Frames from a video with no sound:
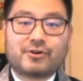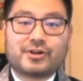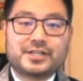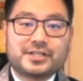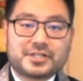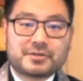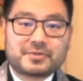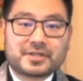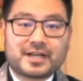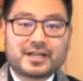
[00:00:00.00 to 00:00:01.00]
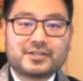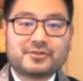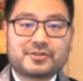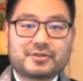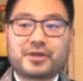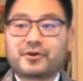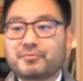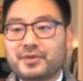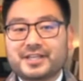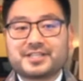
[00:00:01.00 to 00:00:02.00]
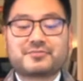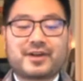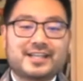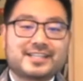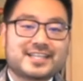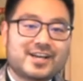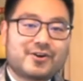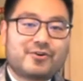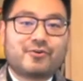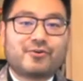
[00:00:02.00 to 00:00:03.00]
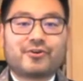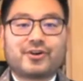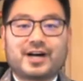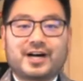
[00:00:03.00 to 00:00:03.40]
or Egypt, the pyramids, right? Or,